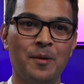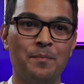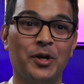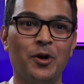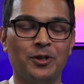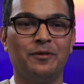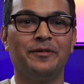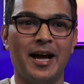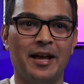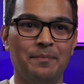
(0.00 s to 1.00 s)
because of
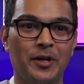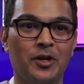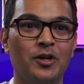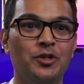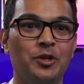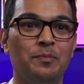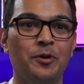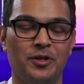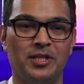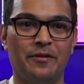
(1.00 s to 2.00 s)
that, because you
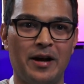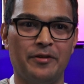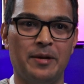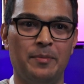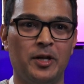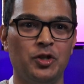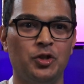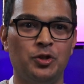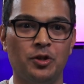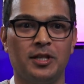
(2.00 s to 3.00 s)
put yourself out there, because
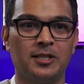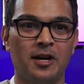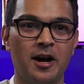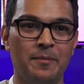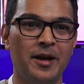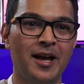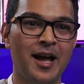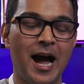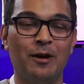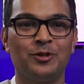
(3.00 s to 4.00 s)
you took the time
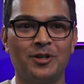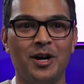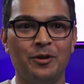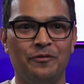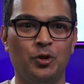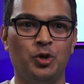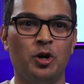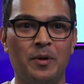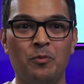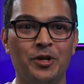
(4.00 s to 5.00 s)
outside of your
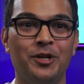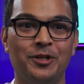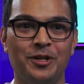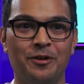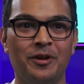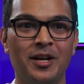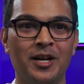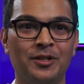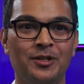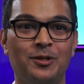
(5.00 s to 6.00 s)
job and what you do
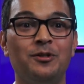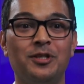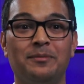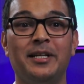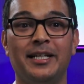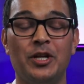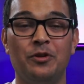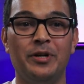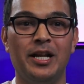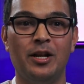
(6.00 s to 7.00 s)
to do something that you
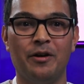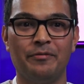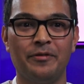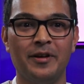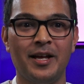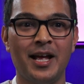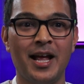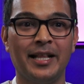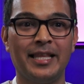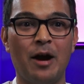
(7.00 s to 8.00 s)
really love,
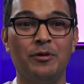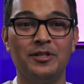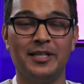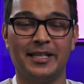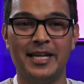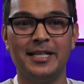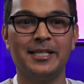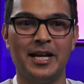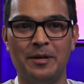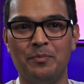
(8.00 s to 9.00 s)
that was the key
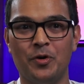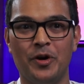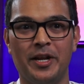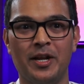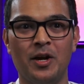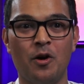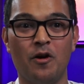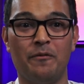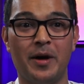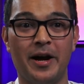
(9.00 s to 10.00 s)
turning point
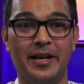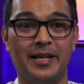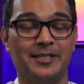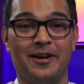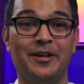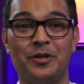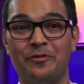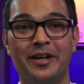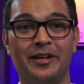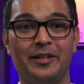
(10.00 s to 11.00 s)
of my entire
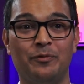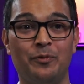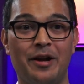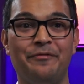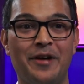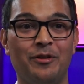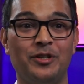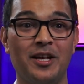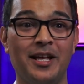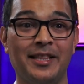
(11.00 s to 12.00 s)
career, where I found
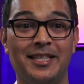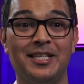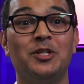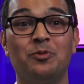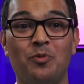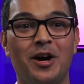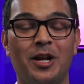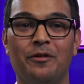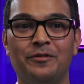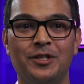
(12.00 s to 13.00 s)
this is what I
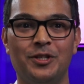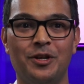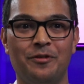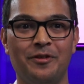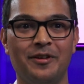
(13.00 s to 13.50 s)
love to do.